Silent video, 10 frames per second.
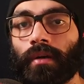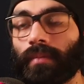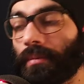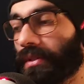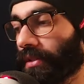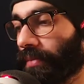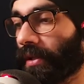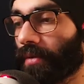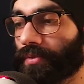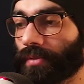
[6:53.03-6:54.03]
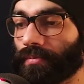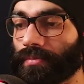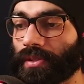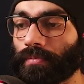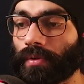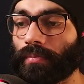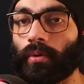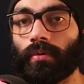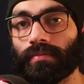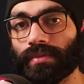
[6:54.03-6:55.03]
Maybe just pick up some simple
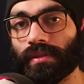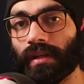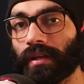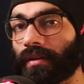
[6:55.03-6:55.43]
poems, like